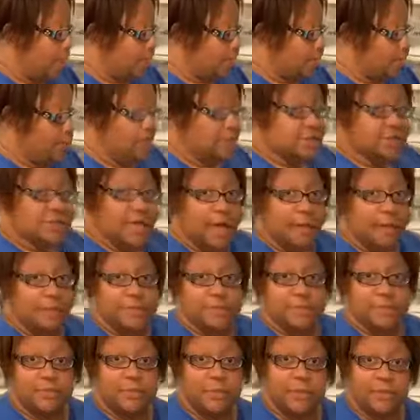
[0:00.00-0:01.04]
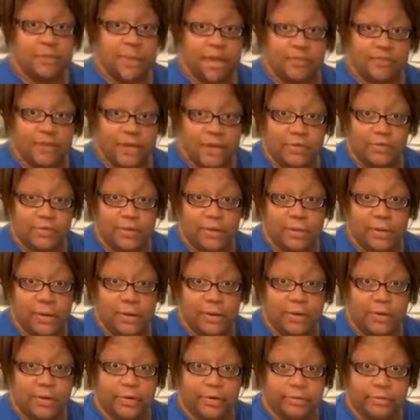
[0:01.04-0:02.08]
But this happens to be my favorite
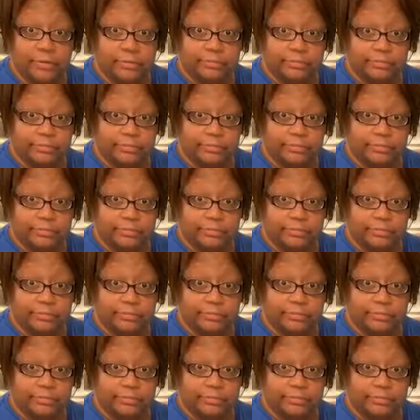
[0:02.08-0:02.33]
burner.